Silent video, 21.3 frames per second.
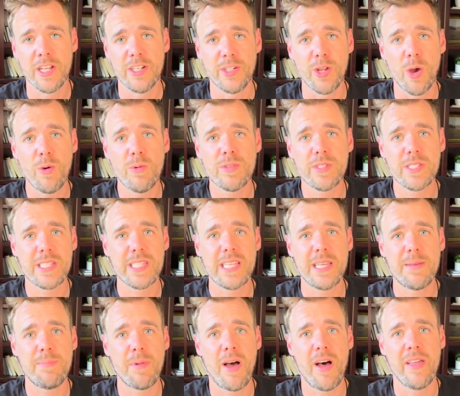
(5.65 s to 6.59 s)
don't
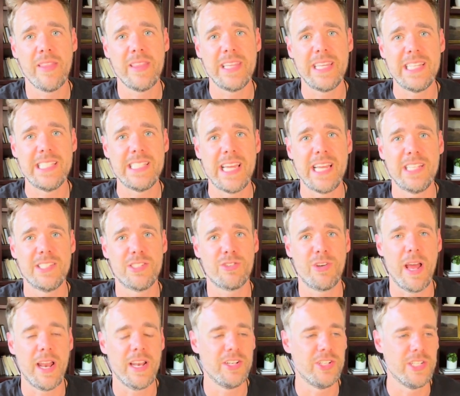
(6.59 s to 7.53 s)
sleep on these 8
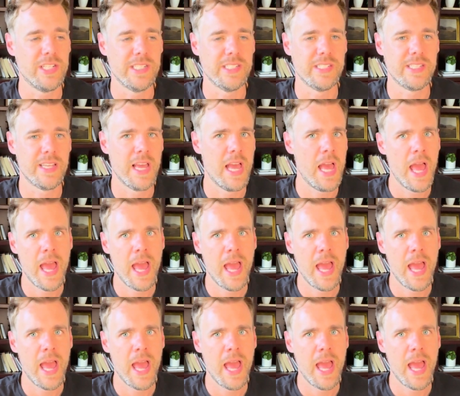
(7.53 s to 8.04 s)
strategies.